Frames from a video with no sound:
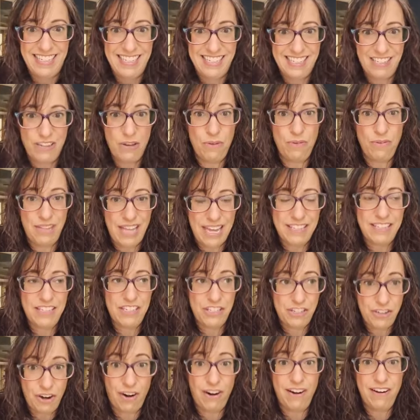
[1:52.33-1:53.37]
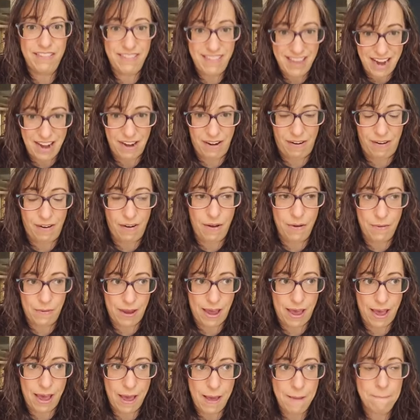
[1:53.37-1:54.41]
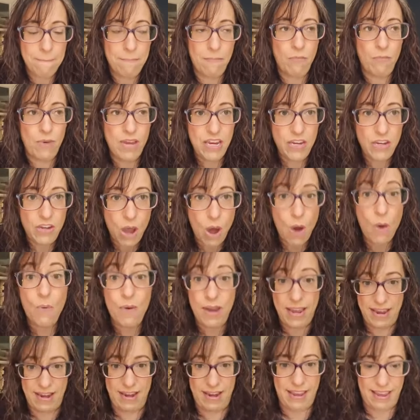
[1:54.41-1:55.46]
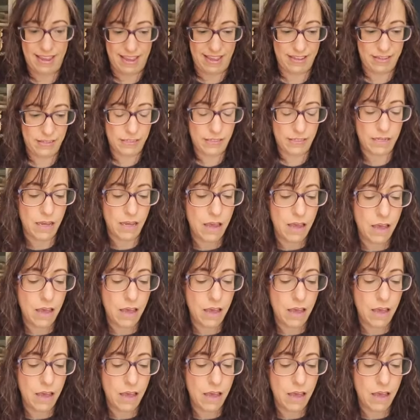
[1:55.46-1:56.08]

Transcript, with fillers: So let's start there, okay? We know it is.